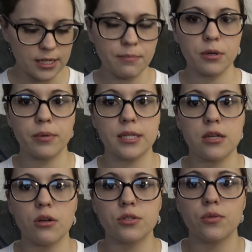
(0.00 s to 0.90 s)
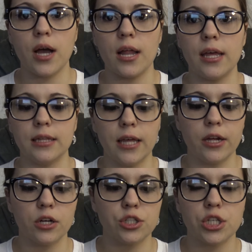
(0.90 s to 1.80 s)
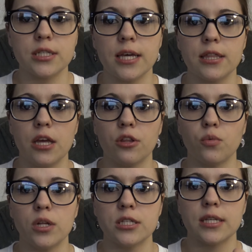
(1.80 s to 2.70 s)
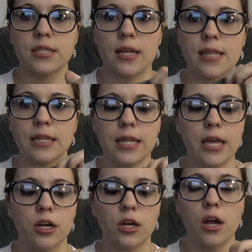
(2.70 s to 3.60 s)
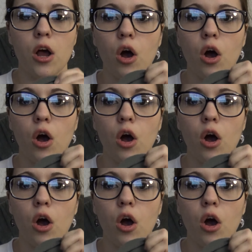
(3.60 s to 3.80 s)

diaper but it's also got a layer just like the other ones it's got that layer